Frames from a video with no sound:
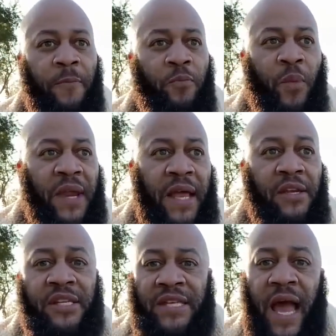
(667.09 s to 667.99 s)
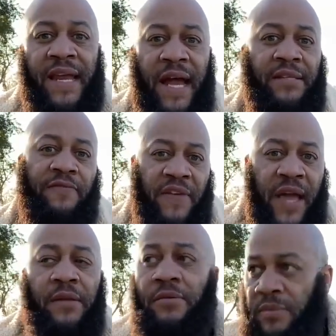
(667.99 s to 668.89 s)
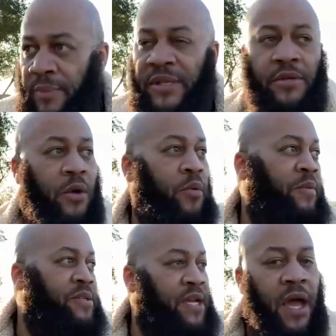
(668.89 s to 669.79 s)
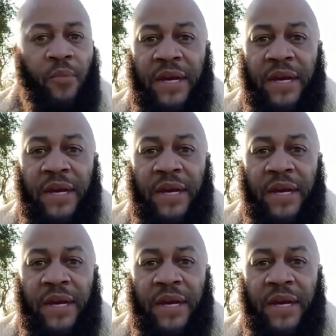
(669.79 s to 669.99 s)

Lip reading: when they decide not to fight, let me say it one more time,